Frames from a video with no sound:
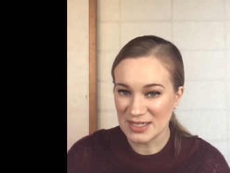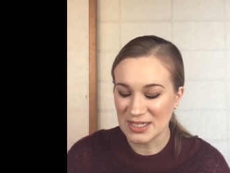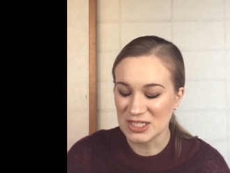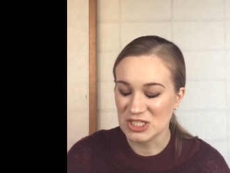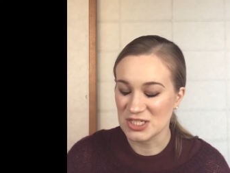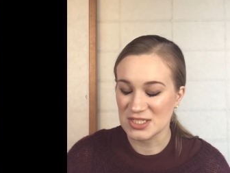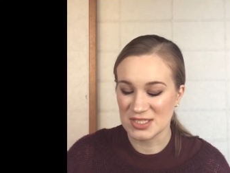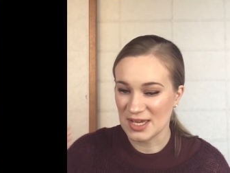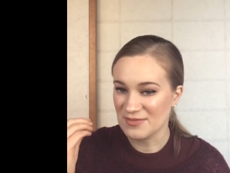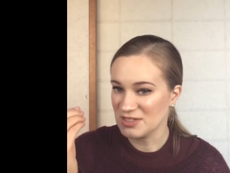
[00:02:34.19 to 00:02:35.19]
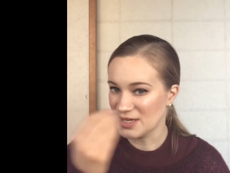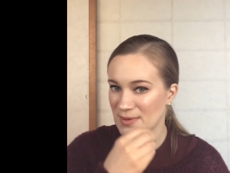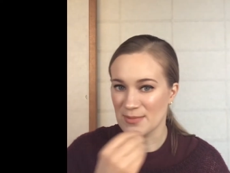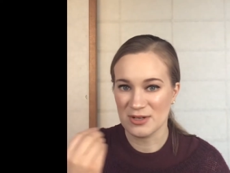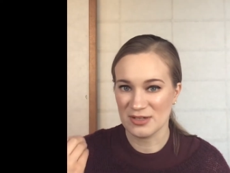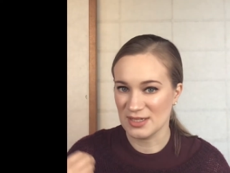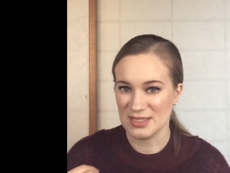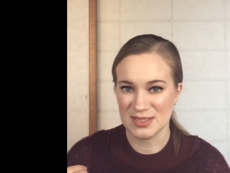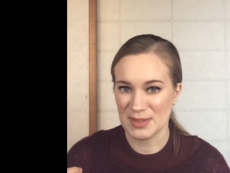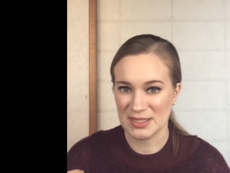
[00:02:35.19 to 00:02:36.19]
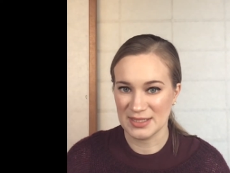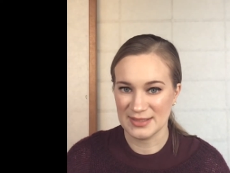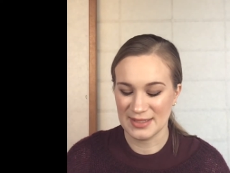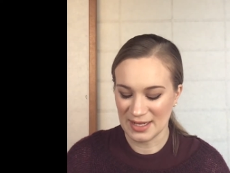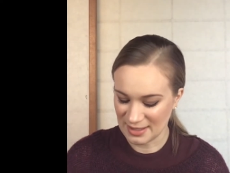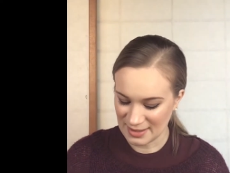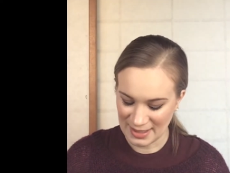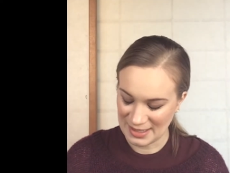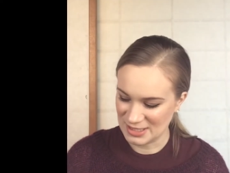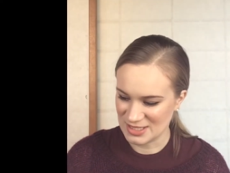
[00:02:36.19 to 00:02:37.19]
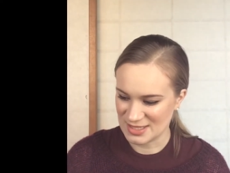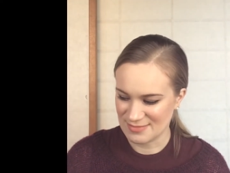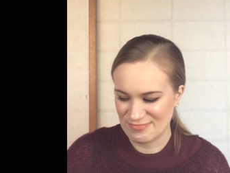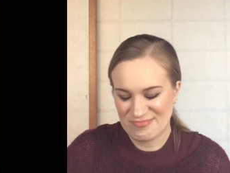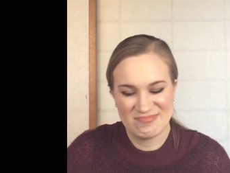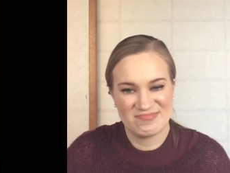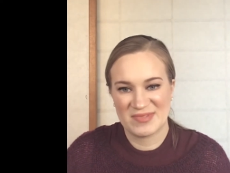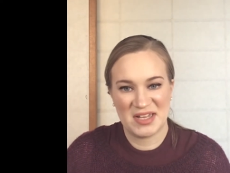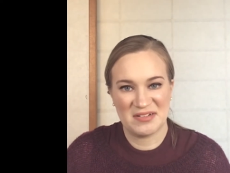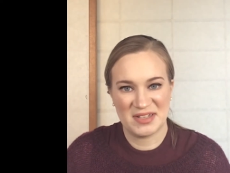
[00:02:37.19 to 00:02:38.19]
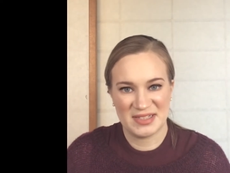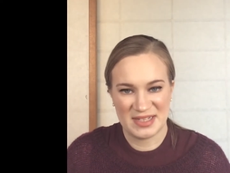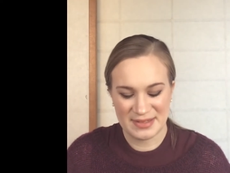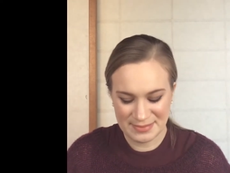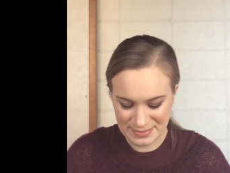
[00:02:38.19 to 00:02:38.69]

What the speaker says: It just, every time I put it on, I smell it, and I don't like that.